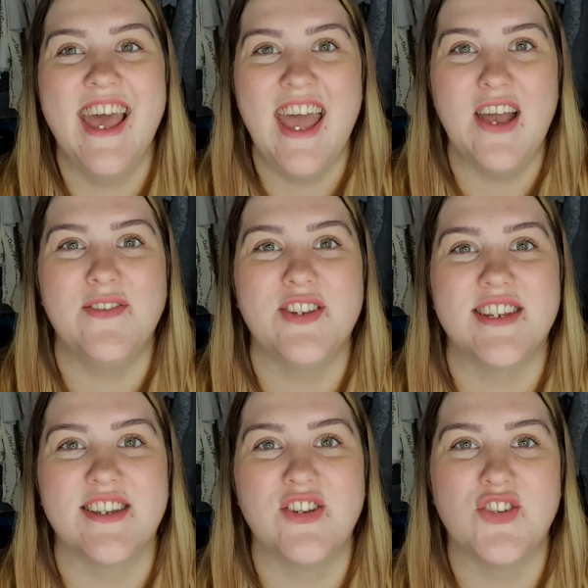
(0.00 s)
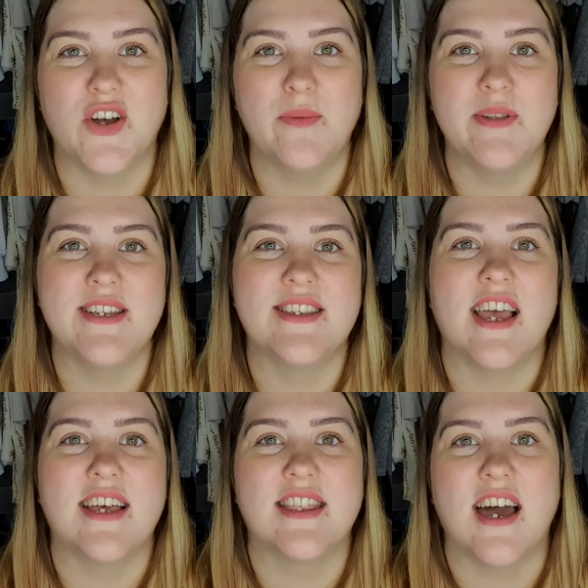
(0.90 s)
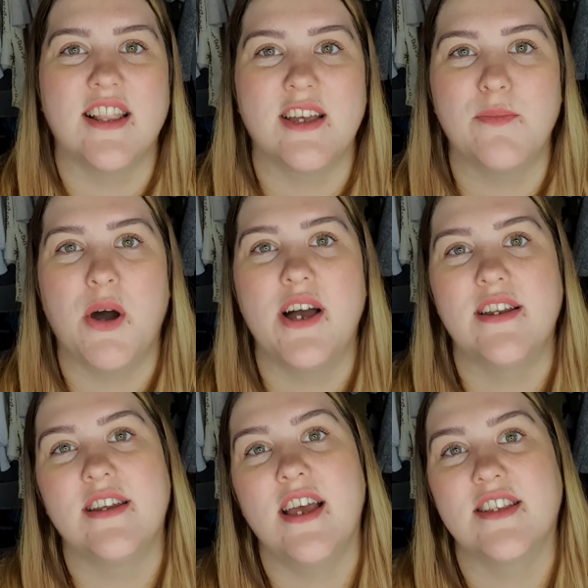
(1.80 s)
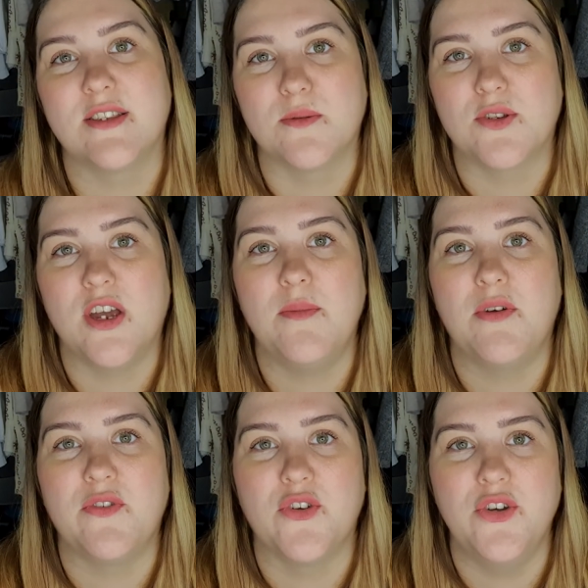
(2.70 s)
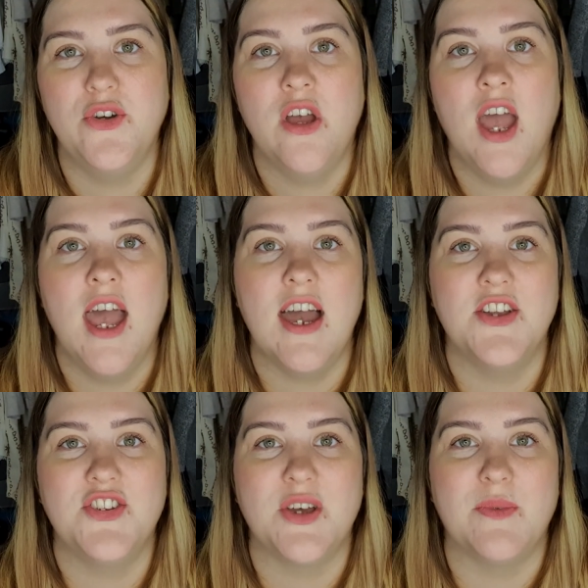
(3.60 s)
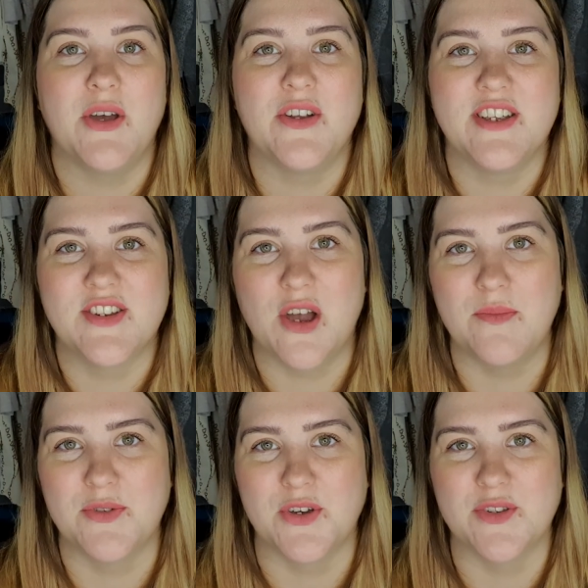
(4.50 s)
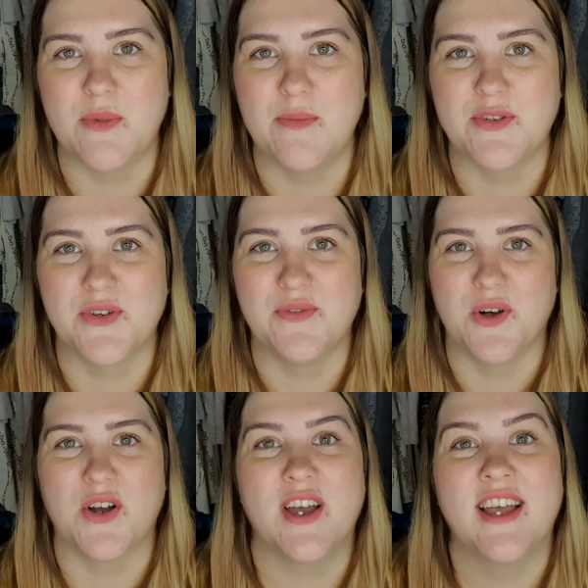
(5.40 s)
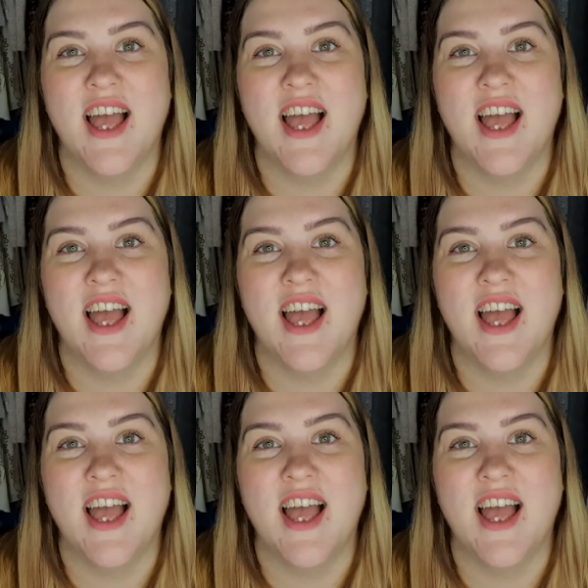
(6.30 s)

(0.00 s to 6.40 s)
If you did enjoy, please hit that like button, hit subscribe if you're new, and check me out on Instagram as well. It's Mama's Vlog.